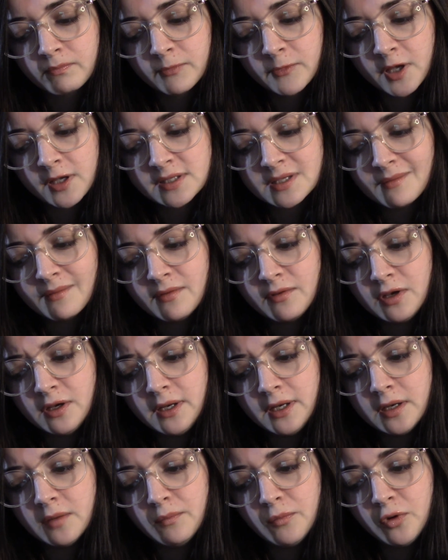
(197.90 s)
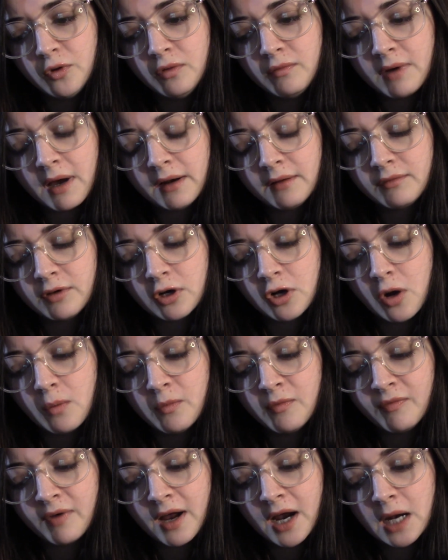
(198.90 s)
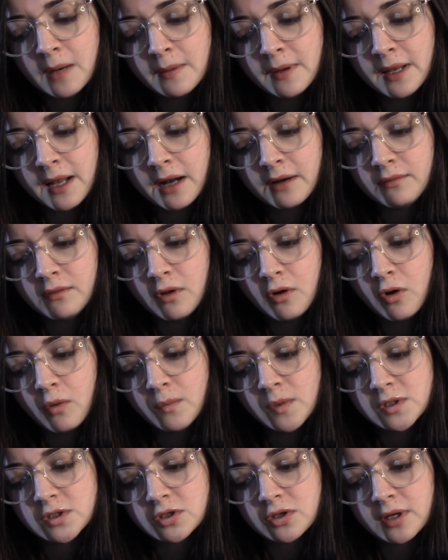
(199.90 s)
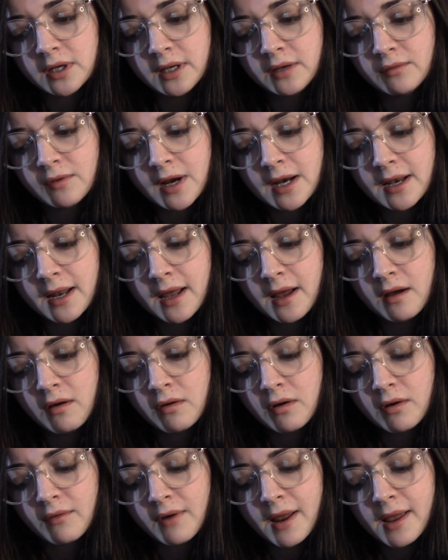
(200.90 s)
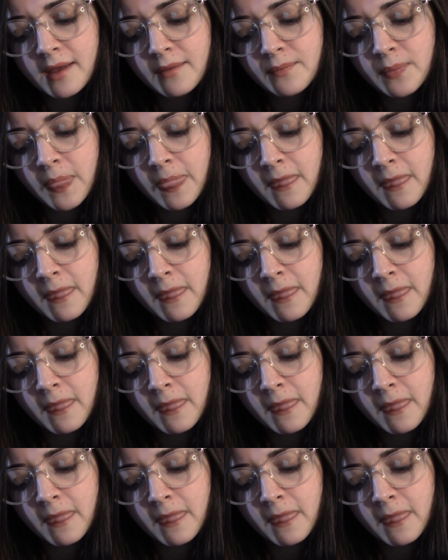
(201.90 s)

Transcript: Some of you need to move out of your home environment, out of the home that you're in right now, all right?